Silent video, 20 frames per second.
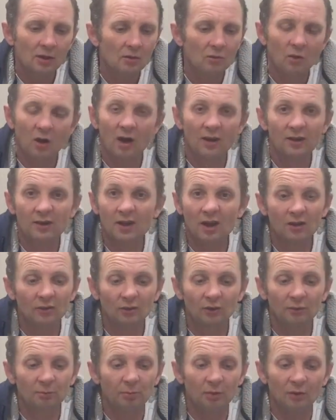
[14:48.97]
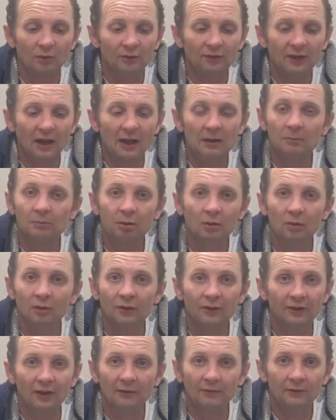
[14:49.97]
Why they don't just put
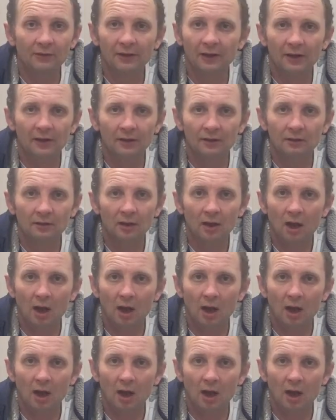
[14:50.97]
10.17,